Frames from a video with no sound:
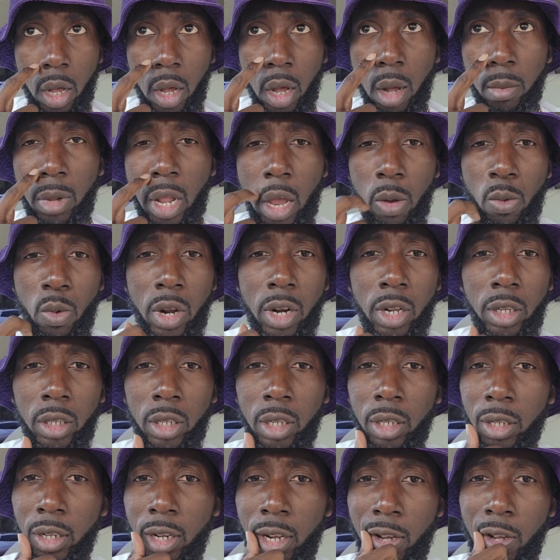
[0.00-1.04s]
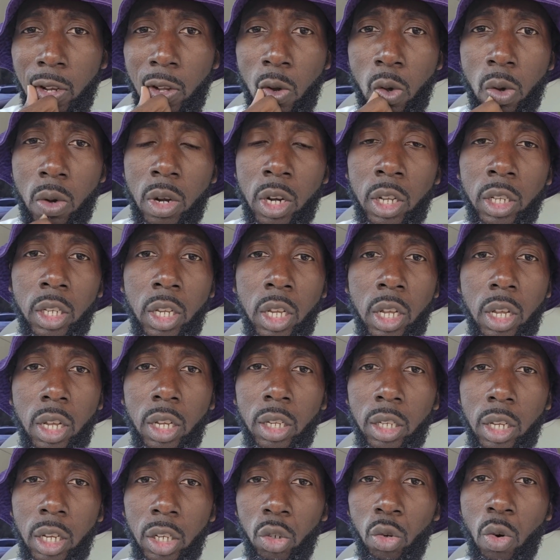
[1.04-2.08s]
I'm like, what is this nigga doing? Is
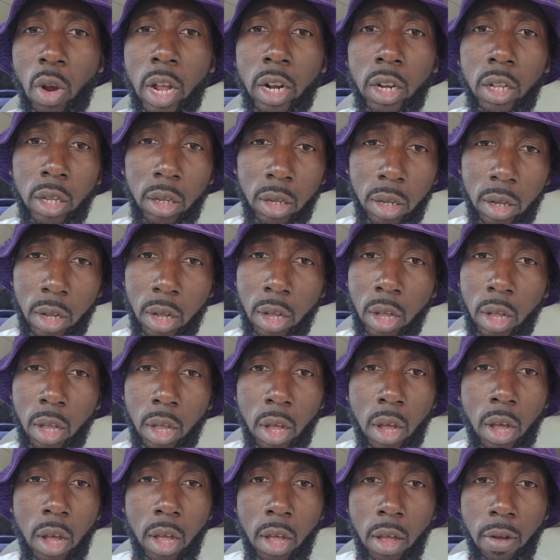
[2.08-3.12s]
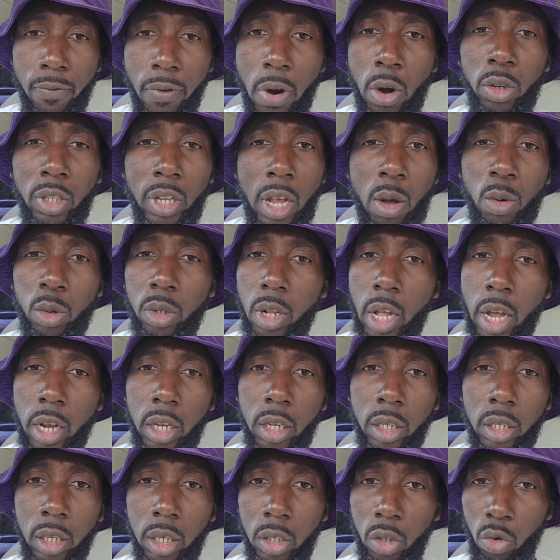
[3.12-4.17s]
he trying to, first I was like,
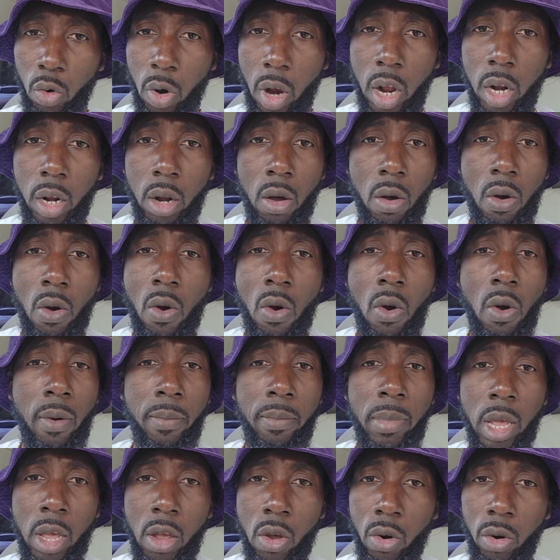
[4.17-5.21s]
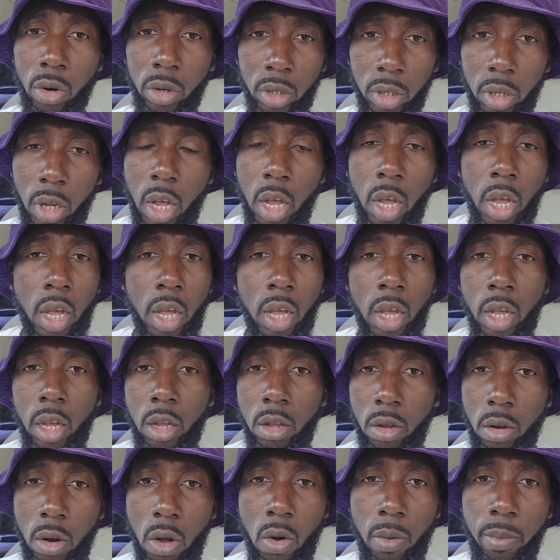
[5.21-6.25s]
is he trying to harm me, or is,
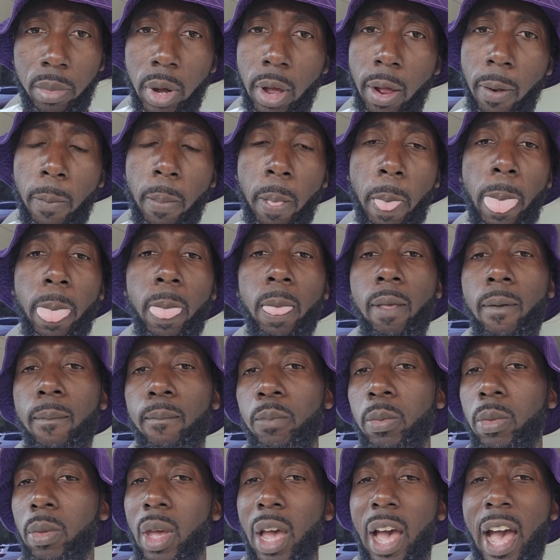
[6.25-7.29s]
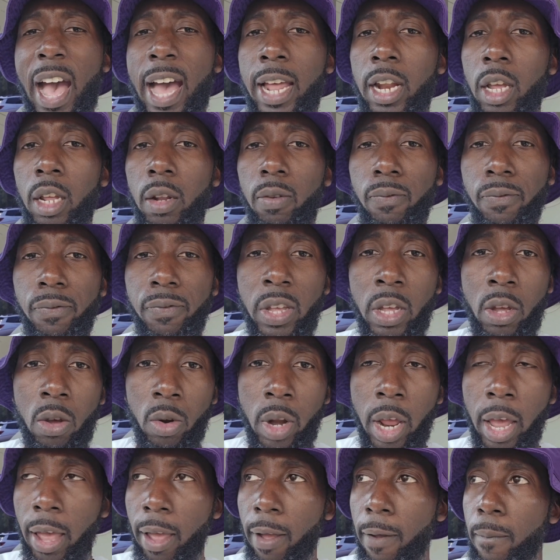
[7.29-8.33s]
but I didn't feel
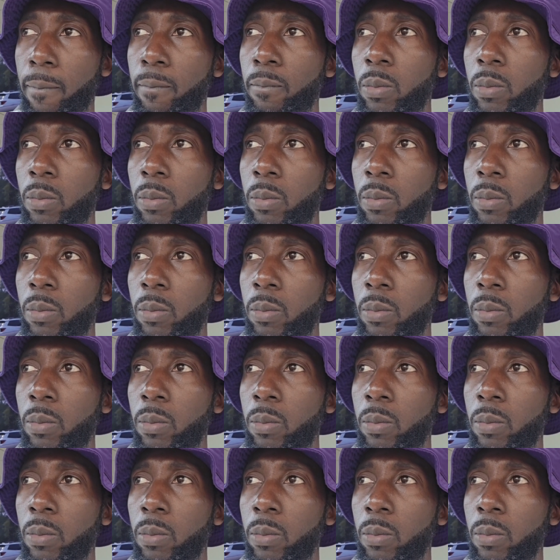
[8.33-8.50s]
that.